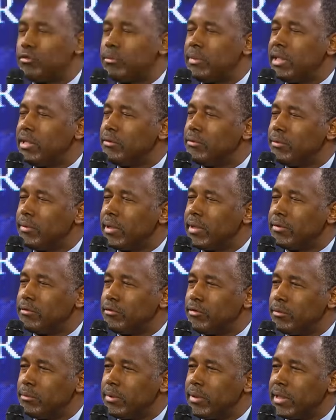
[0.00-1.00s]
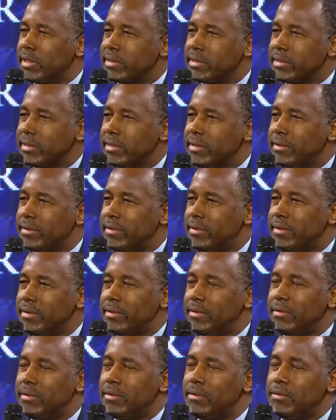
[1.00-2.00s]
me to run for president,
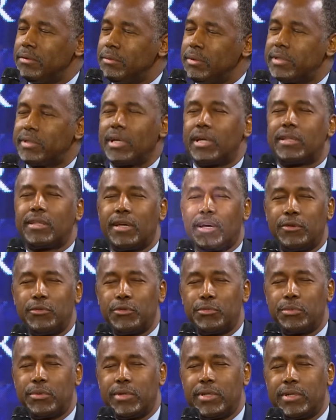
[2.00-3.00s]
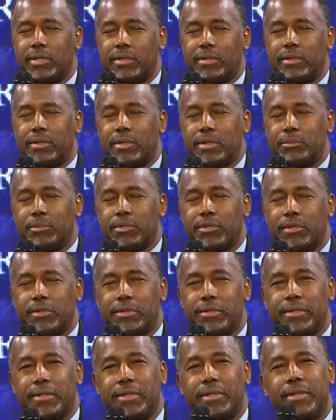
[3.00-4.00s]
which I thought was pretty
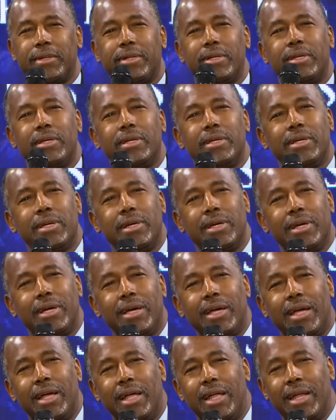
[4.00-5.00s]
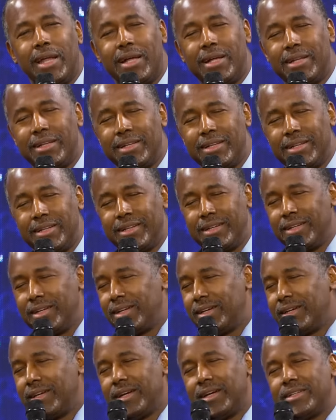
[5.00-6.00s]
absurd. Uh,
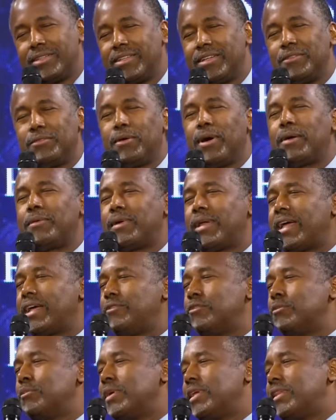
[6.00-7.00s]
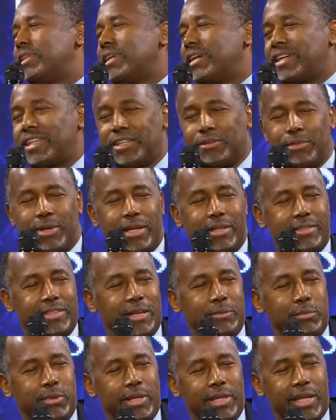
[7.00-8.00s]
I said, why would I even be thinking about
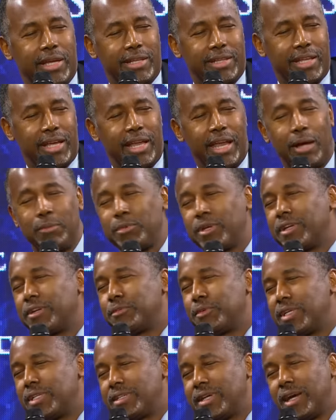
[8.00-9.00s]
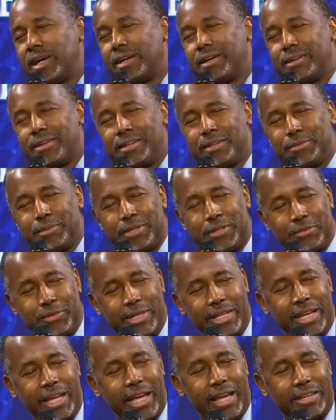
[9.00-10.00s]
something like that? I'm going to retire. I'm going to
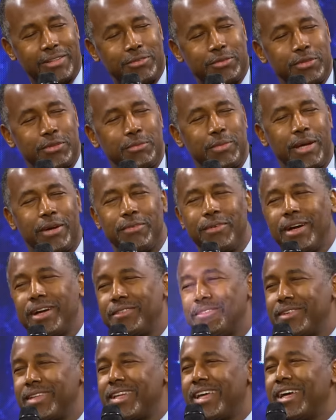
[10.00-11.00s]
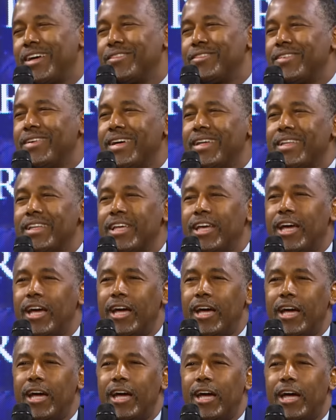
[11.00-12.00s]
relax with my wife and have fun.
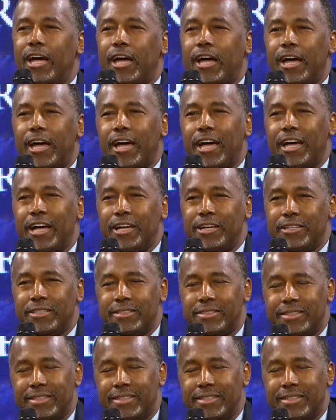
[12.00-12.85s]
Uh,